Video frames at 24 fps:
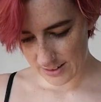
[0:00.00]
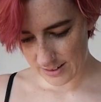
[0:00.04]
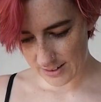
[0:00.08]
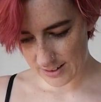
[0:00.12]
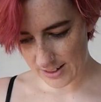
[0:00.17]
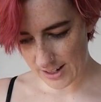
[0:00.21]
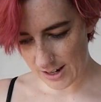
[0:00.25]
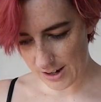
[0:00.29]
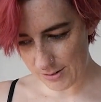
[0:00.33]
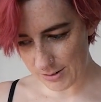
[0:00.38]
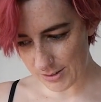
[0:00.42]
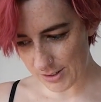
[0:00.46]

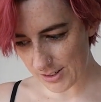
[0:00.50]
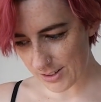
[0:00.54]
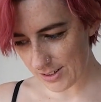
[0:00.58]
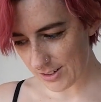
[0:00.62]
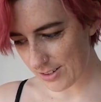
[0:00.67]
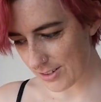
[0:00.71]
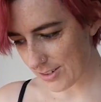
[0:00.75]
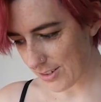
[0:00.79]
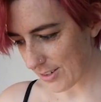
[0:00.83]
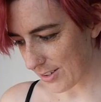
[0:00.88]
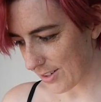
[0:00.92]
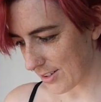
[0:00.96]
Now it's
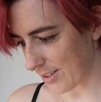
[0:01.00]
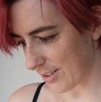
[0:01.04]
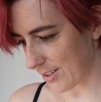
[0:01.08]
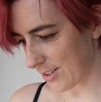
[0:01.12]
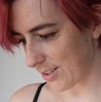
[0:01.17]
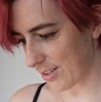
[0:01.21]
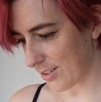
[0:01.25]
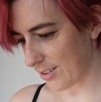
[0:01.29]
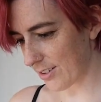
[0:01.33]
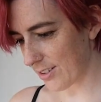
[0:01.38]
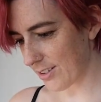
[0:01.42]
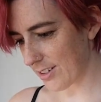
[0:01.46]
just a
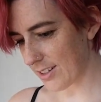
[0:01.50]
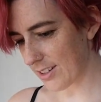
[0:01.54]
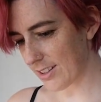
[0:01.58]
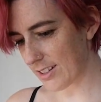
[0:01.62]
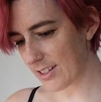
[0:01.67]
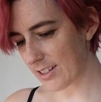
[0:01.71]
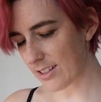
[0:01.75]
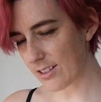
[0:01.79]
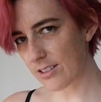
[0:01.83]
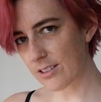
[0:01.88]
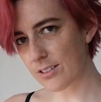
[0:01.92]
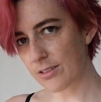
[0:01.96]
skirt and
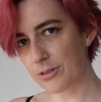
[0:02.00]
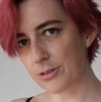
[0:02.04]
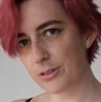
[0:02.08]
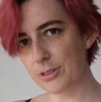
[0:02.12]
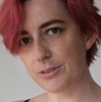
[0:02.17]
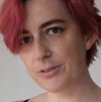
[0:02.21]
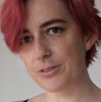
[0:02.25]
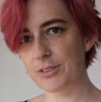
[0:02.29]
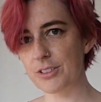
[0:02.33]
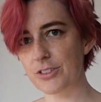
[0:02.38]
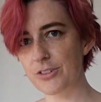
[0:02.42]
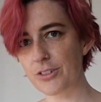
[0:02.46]
then all
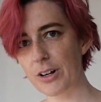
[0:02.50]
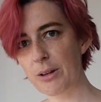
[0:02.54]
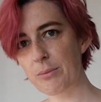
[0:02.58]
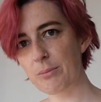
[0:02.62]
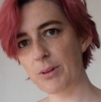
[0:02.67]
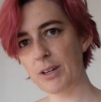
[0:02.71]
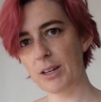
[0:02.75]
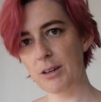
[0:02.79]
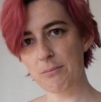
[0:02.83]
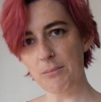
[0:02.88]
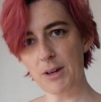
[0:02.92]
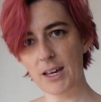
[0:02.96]
of the
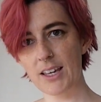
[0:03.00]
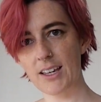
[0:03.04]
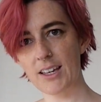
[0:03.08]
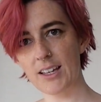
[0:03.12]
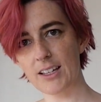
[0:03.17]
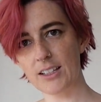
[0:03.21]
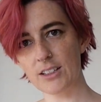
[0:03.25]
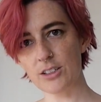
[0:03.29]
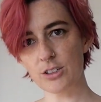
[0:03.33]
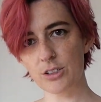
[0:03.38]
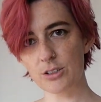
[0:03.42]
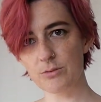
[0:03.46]
draping and making
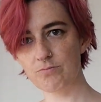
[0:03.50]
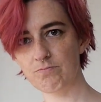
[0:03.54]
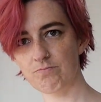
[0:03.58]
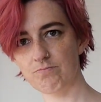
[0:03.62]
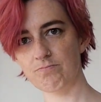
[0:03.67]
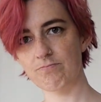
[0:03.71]
it look